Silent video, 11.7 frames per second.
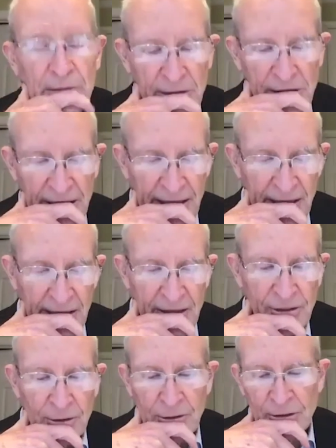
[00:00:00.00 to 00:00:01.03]
China:
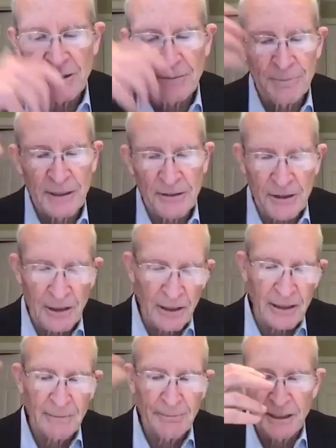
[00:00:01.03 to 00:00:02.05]
insurance companies, car
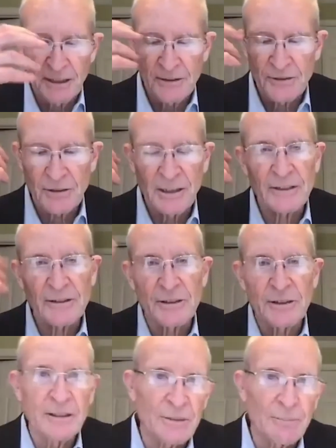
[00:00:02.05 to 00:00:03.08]
companies, links in
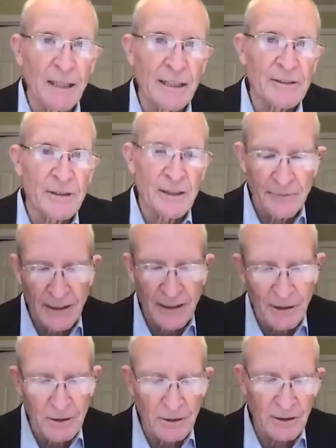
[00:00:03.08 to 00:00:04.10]
the supply chain of
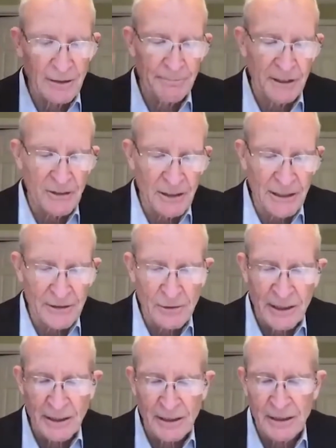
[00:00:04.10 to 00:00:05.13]
chemical companies,
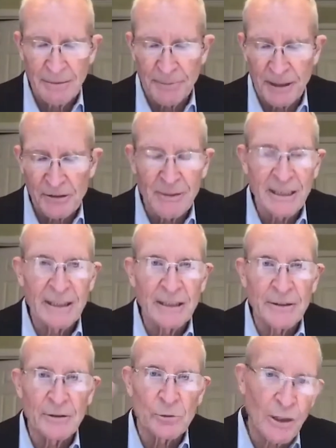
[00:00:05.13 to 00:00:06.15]
electronic companies, many
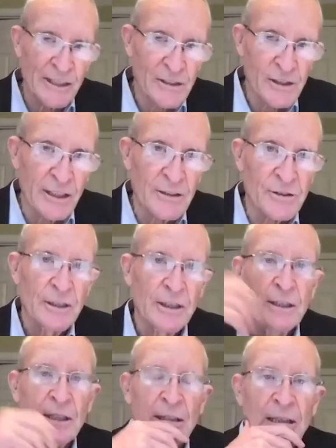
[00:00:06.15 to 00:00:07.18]
others. Why change?
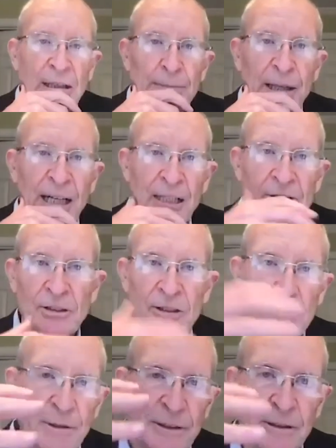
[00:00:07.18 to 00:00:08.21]
policies
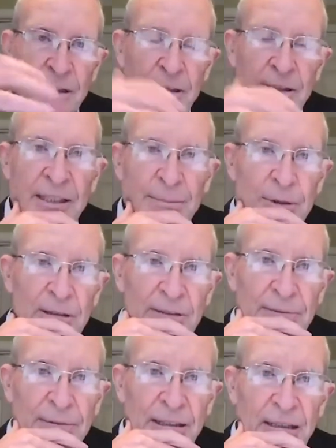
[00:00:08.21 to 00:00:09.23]
when there are a good number of
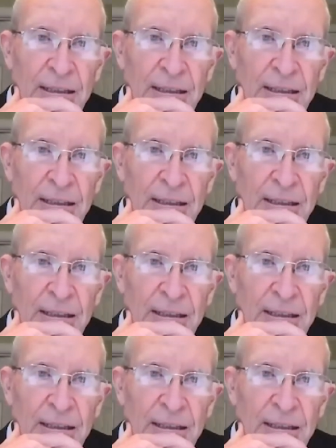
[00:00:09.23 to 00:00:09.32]
uh,